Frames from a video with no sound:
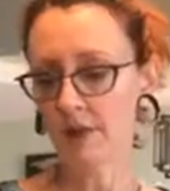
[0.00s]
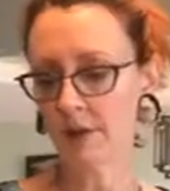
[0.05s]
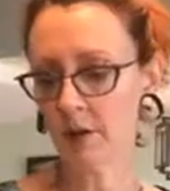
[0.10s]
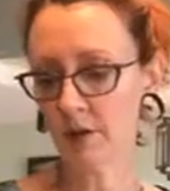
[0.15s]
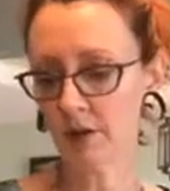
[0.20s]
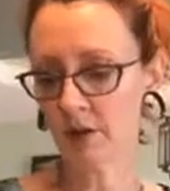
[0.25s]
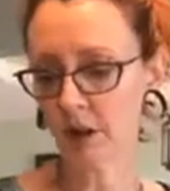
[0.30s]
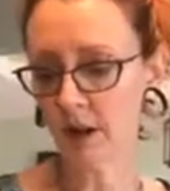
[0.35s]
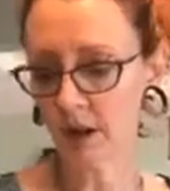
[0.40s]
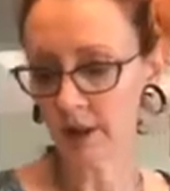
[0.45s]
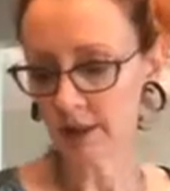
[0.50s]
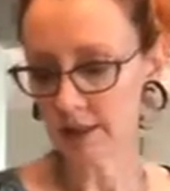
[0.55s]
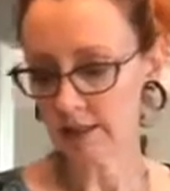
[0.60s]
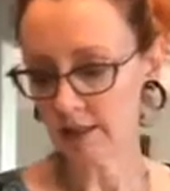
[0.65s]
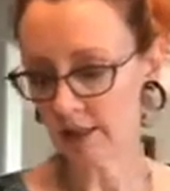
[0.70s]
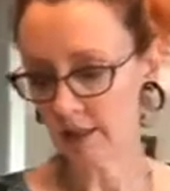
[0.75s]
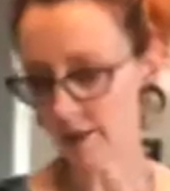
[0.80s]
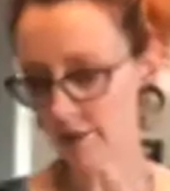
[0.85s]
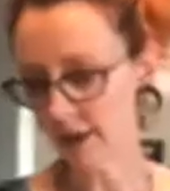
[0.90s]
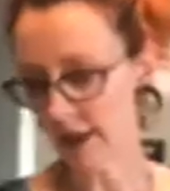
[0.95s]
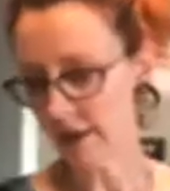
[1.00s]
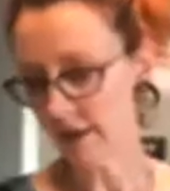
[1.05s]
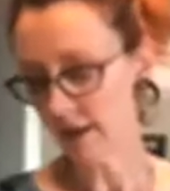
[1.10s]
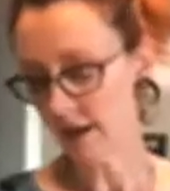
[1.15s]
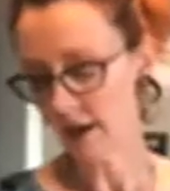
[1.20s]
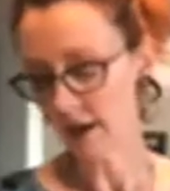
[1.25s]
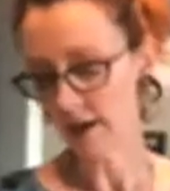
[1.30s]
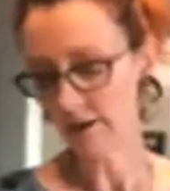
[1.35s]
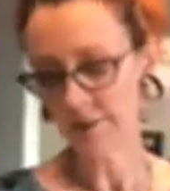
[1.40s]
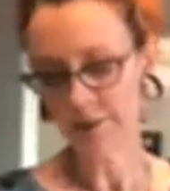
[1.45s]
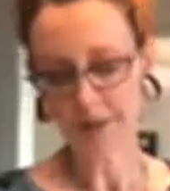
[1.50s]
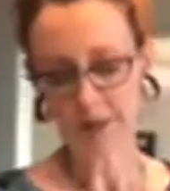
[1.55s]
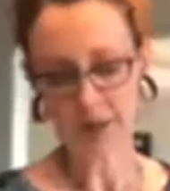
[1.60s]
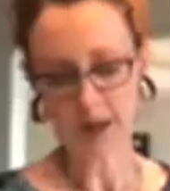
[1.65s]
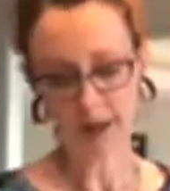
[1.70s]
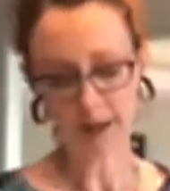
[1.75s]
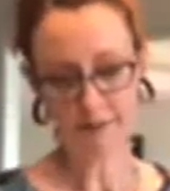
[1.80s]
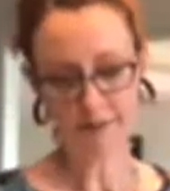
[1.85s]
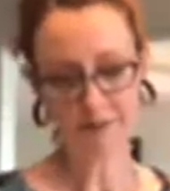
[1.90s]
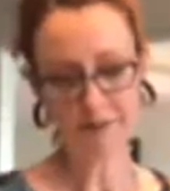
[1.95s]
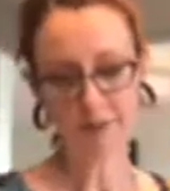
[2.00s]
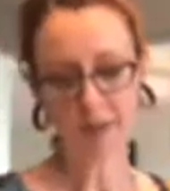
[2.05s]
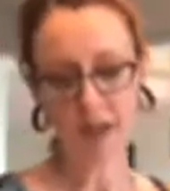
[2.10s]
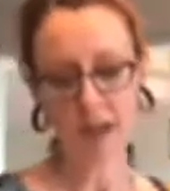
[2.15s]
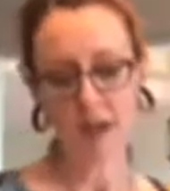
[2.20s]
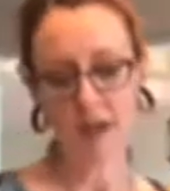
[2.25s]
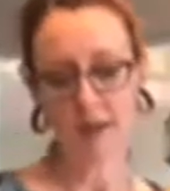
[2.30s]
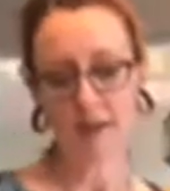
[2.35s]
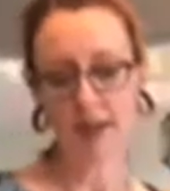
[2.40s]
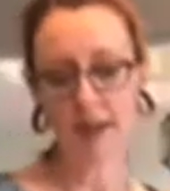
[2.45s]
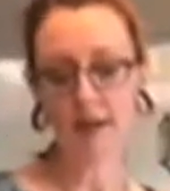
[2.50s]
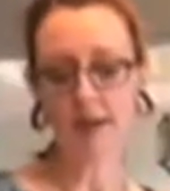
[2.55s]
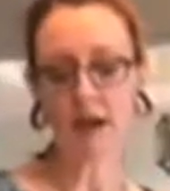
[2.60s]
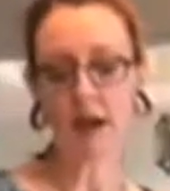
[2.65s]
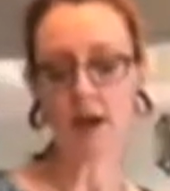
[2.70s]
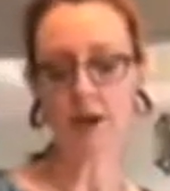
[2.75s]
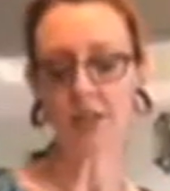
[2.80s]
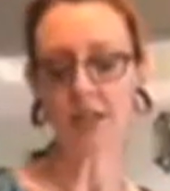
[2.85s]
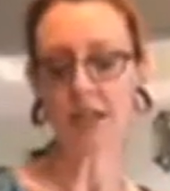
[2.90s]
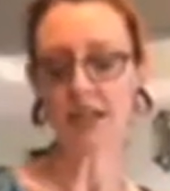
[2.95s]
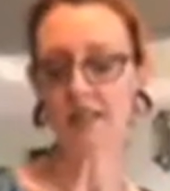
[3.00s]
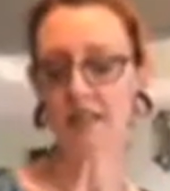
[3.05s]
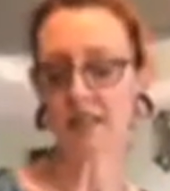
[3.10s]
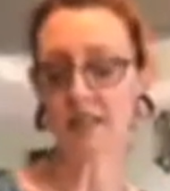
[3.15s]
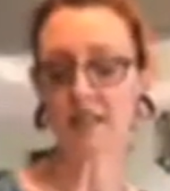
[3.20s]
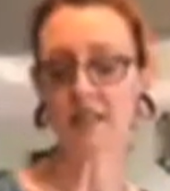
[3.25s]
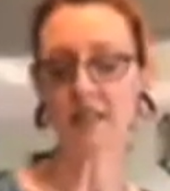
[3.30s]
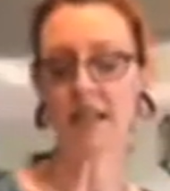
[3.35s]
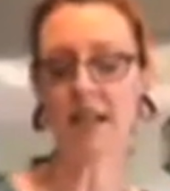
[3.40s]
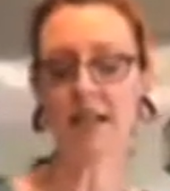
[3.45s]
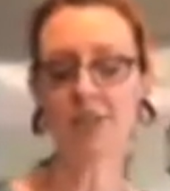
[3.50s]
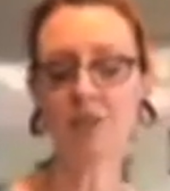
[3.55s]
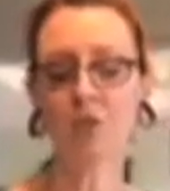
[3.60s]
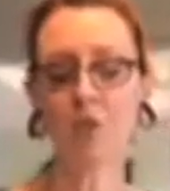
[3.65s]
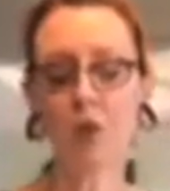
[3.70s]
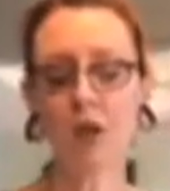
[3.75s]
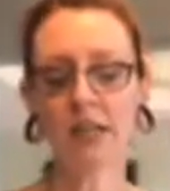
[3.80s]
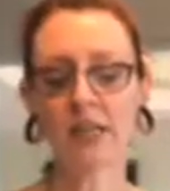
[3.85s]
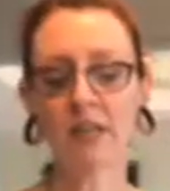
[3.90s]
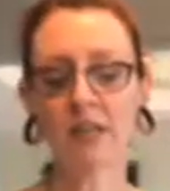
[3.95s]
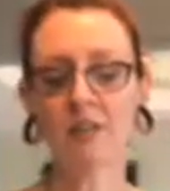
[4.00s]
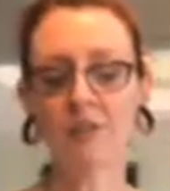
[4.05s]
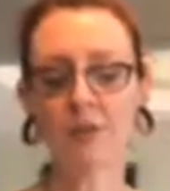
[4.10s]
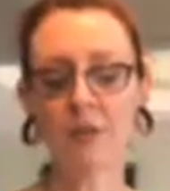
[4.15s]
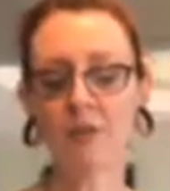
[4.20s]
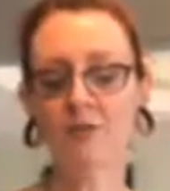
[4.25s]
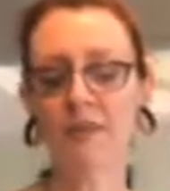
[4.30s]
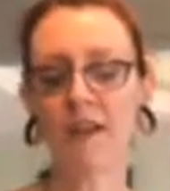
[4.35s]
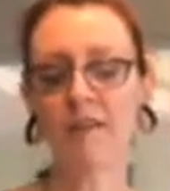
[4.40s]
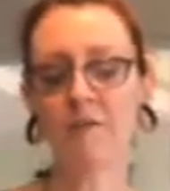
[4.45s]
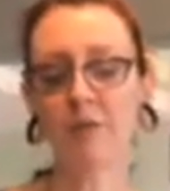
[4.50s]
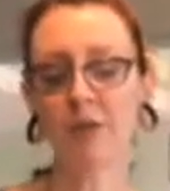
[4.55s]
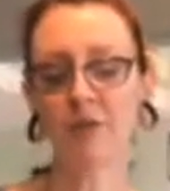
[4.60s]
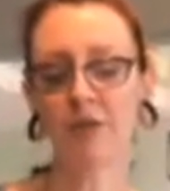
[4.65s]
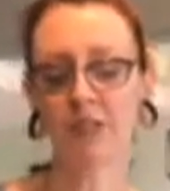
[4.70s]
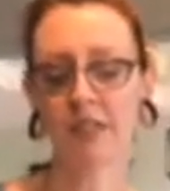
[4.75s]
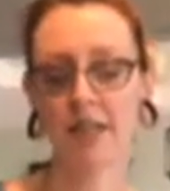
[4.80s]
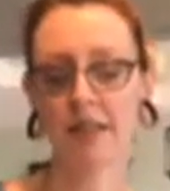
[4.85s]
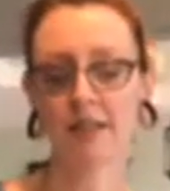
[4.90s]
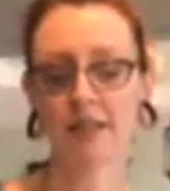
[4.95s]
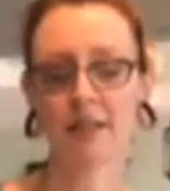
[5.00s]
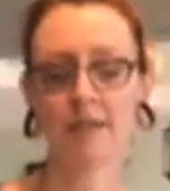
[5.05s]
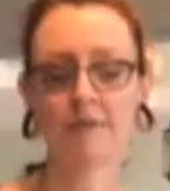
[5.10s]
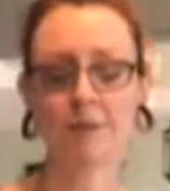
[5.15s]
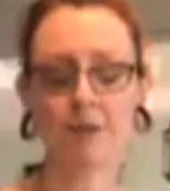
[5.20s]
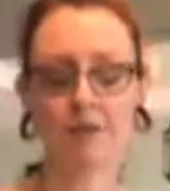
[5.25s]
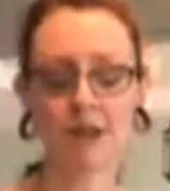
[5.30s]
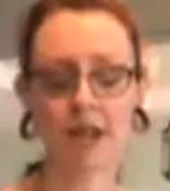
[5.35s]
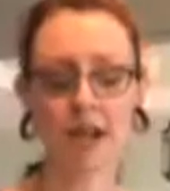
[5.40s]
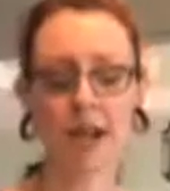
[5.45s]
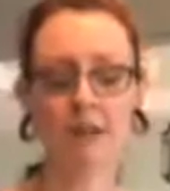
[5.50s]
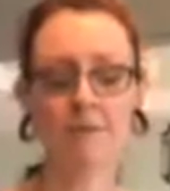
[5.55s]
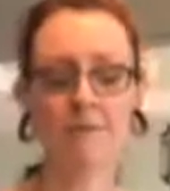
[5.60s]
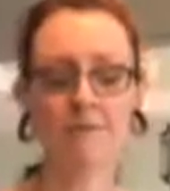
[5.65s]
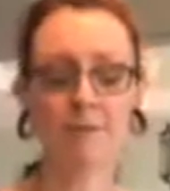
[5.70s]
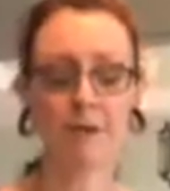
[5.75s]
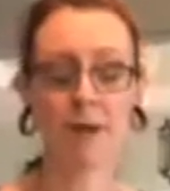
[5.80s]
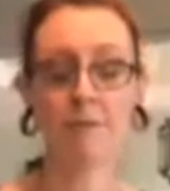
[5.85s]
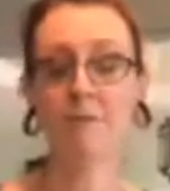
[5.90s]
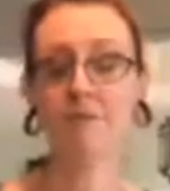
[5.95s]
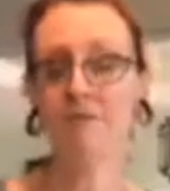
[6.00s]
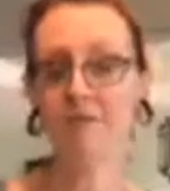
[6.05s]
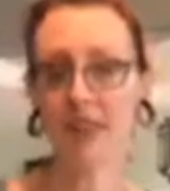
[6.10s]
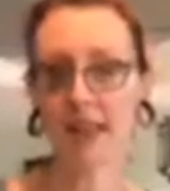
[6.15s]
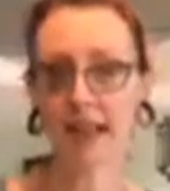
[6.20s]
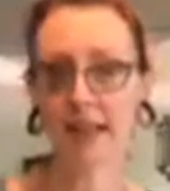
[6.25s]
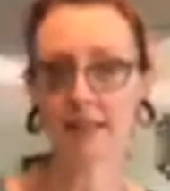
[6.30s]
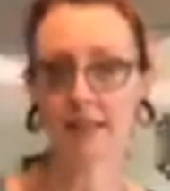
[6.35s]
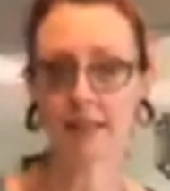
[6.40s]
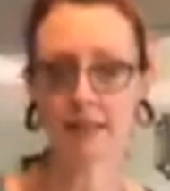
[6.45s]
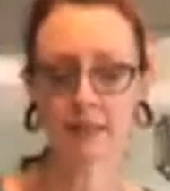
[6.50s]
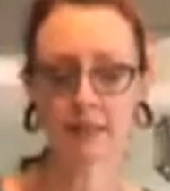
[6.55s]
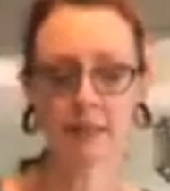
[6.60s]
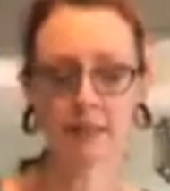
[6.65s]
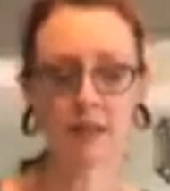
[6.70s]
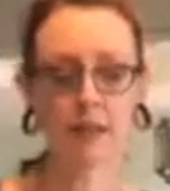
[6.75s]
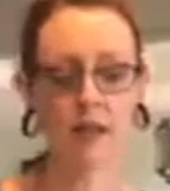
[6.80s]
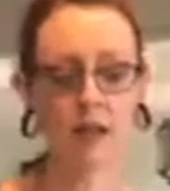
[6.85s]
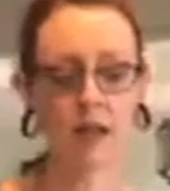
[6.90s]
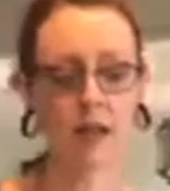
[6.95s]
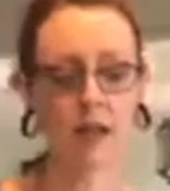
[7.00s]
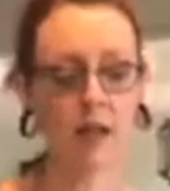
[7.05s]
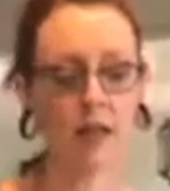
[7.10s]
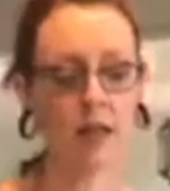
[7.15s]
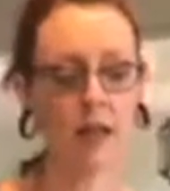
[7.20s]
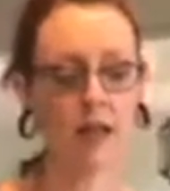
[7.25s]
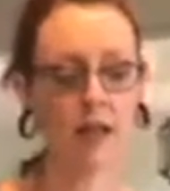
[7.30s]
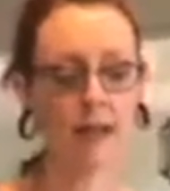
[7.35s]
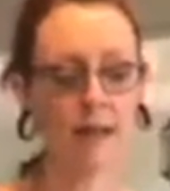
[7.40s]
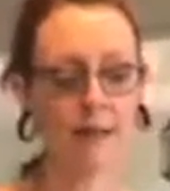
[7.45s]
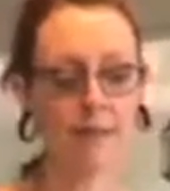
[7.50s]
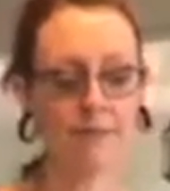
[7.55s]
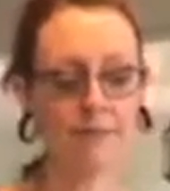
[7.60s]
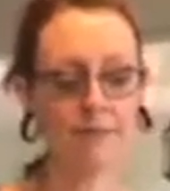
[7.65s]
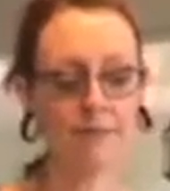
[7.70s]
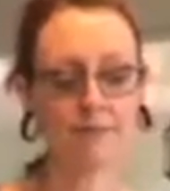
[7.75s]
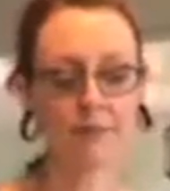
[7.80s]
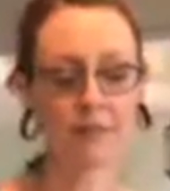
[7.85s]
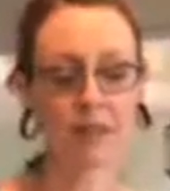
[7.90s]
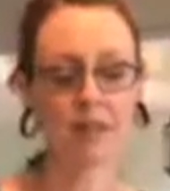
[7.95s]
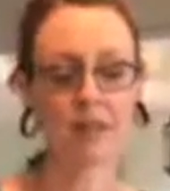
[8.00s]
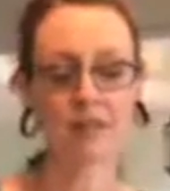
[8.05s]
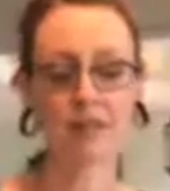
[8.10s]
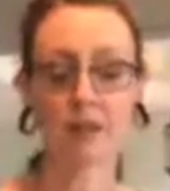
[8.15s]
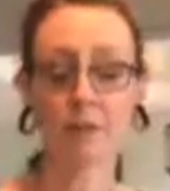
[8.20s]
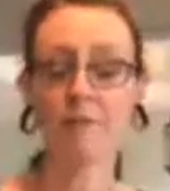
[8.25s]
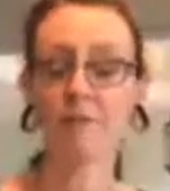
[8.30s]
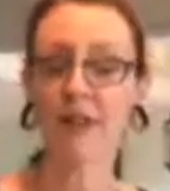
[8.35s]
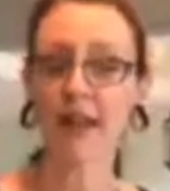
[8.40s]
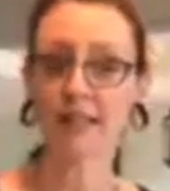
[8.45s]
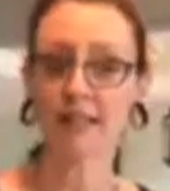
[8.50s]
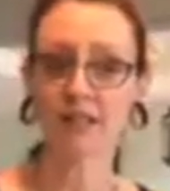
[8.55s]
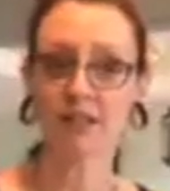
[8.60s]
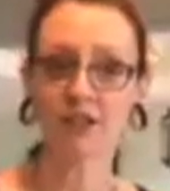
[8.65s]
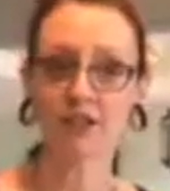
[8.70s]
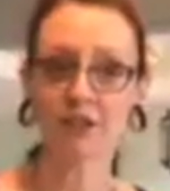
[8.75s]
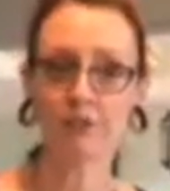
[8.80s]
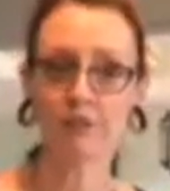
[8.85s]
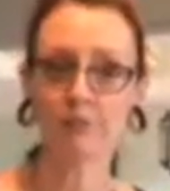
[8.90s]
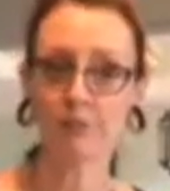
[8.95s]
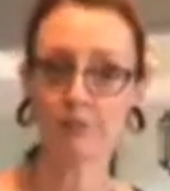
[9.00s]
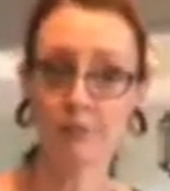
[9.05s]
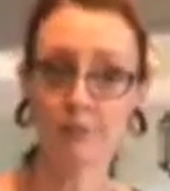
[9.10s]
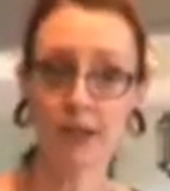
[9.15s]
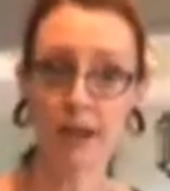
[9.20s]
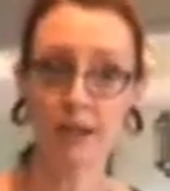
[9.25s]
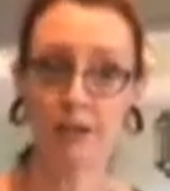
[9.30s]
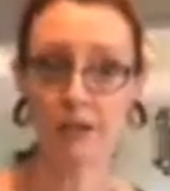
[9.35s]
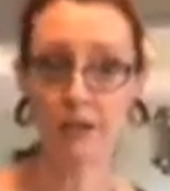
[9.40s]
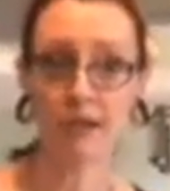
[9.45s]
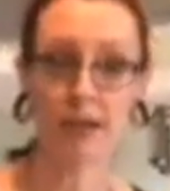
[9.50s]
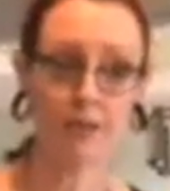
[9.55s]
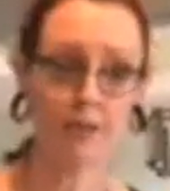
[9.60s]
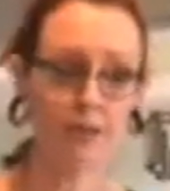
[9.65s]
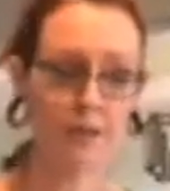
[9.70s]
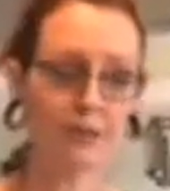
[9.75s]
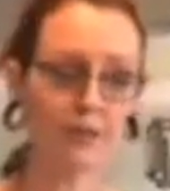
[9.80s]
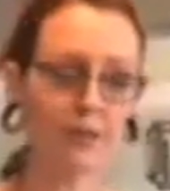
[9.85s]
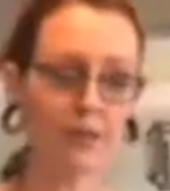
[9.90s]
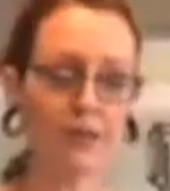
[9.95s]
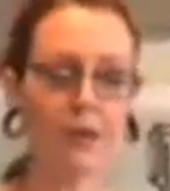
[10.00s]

those are all listed right there. The RDA does say 20 to 35% of your diet from fats. Some fats are better than others,